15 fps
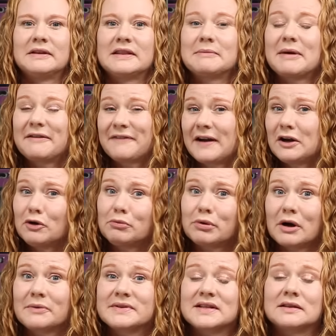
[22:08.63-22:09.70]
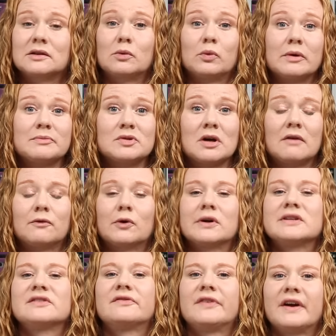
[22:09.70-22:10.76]
Then my final pro is that the R I P
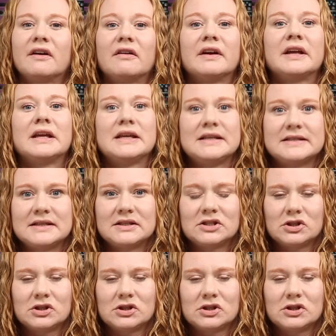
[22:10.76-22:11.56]
software is very easy